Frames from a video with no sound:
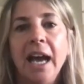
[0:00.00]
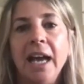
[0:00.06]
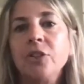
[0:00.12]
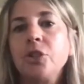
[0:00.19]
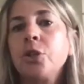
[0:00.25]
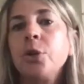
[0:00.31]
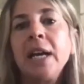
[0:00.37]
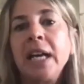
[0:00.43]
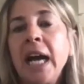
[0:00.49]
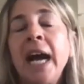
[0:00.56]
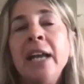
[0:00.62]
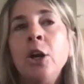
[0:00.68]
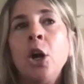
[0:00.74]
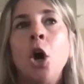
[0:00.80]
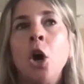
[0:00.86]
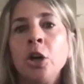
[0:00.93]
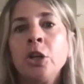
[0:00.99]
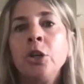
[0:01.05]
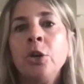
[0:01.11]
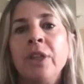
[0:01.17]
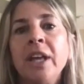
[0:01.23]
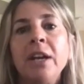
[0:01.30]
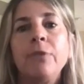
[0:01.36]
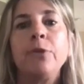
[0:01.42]
And so I kind of
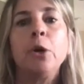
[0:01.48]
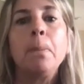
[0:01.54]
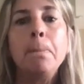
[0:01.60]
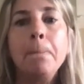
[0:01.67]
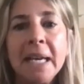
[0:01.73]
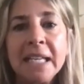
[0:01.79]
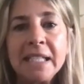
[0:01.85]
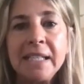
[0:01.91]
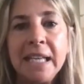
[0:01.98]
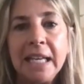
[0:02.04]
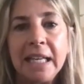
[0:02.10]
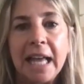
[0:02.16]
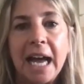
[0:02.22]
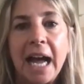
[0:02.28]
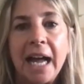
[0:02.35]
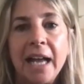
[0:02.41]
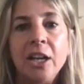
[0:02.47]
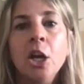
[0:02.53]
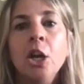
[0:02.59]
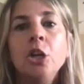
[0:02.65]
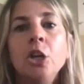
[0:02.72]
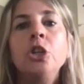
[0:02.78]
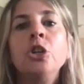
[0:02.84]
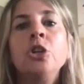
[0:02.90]
argue that if you're missing that,
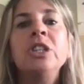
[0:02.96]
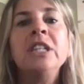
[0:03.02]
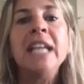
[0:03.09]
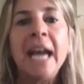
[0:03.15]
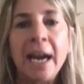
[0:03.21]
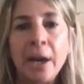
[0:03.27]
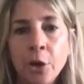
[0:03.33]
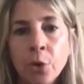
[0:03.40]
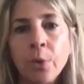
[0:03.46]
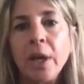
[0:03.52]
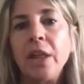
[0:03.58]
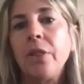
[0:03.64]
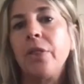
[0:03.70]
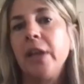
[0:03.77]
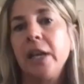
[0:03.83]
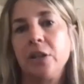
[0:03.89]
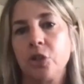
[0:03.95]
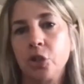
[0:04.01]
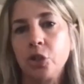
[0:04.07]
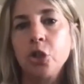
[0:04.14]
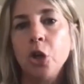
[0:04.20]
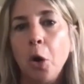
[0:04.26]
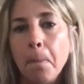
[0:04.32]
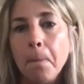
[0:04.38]
you're narrowing things
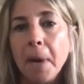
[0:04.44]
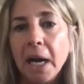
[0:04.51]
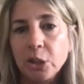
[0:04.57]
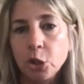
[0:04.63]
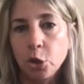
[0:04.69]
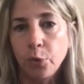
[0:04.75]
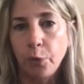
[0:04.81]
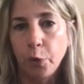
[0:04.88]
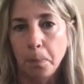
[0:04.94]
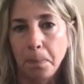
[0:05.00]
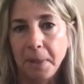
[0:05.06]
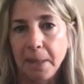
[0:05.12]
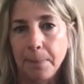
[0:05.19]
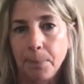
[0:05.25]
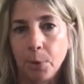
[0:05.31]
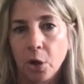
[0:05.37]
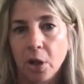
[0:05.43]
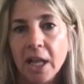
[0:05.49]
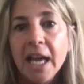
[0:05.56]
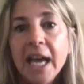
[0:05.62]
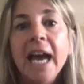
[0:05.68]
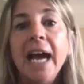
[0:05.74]
so much for people,